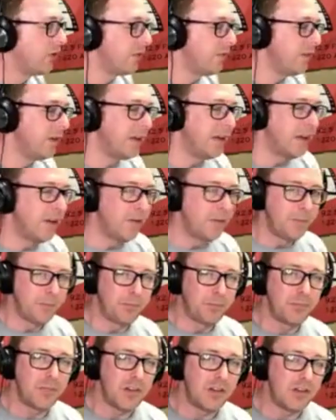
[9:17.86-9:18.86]
video
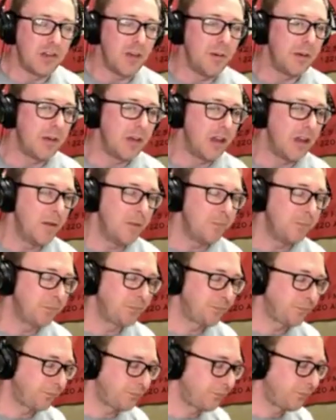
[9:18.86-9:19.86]
that's coming up.
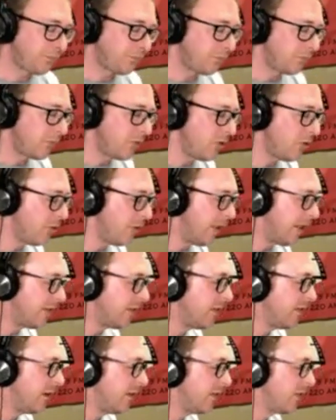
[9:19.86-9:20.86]
So
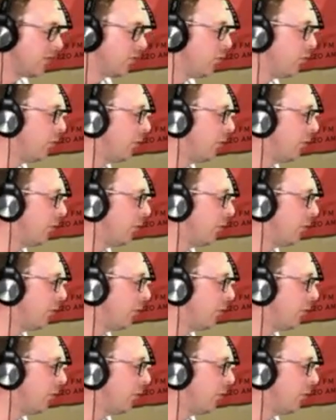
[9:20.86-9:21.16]
that's a cool